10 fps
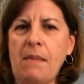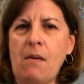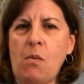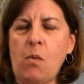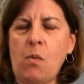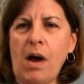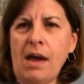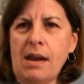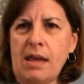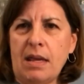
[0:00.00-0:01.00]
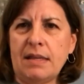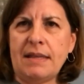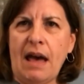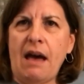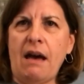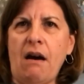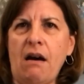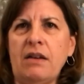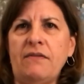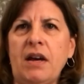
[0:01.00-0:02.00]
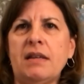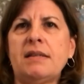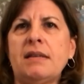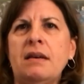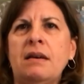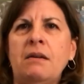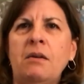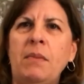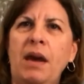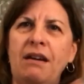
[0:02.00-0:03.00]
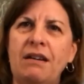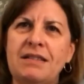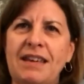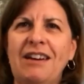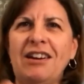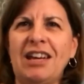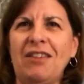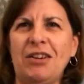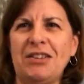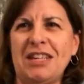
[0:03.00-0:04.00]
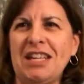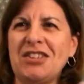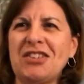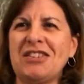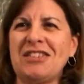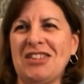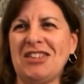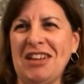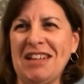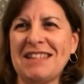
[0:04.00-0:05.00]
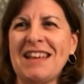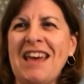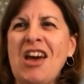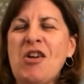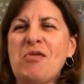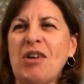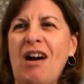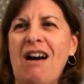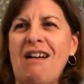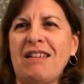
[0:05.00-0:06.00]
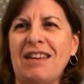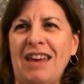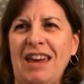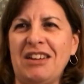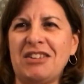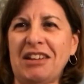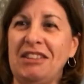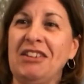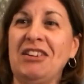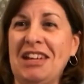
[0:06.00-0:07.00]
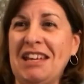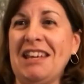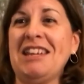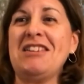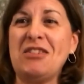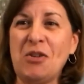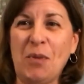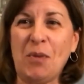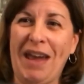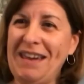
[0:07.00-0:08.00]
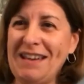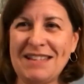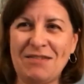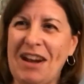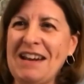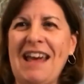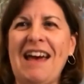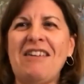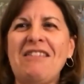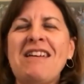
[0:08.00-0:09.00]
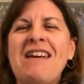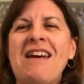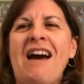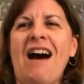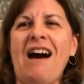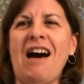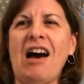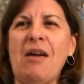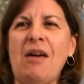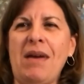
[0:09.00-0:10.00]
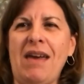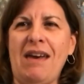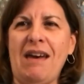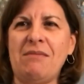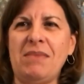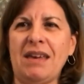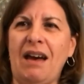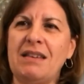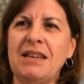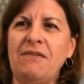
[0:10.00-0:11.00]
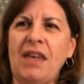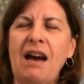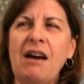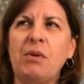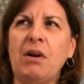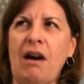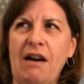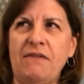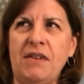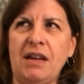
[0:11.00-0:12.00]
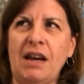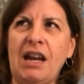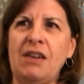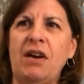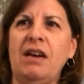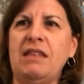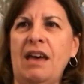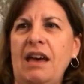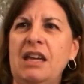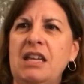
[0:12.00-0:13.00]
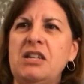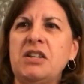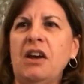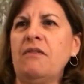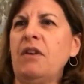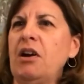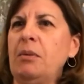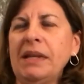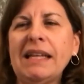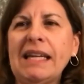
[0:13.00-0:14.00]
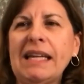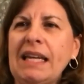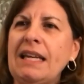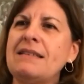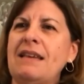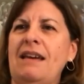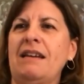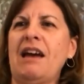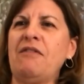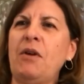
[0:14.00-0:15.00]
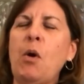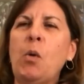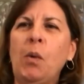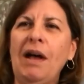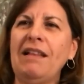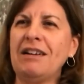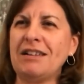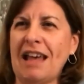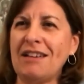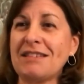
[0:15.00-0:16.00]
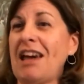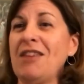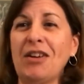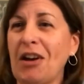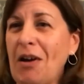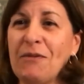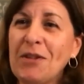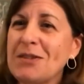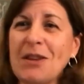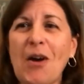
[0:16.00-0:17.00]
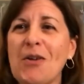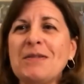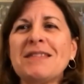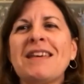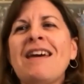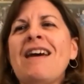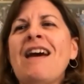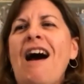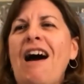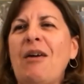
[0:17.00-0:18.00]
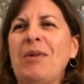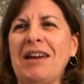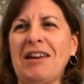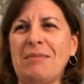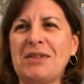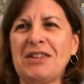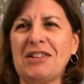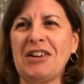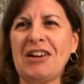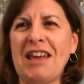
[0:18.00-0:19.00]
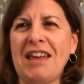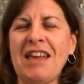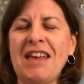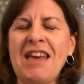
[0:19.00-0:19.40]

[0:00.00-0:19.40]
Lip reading: One is that all of us, parents, caregivers, teachers, students, we're all engaged in learning in new ways right now. And because of that, we're often kind of on the edge of our abilities and kind of well outside of our comfort zones when it comes to learning.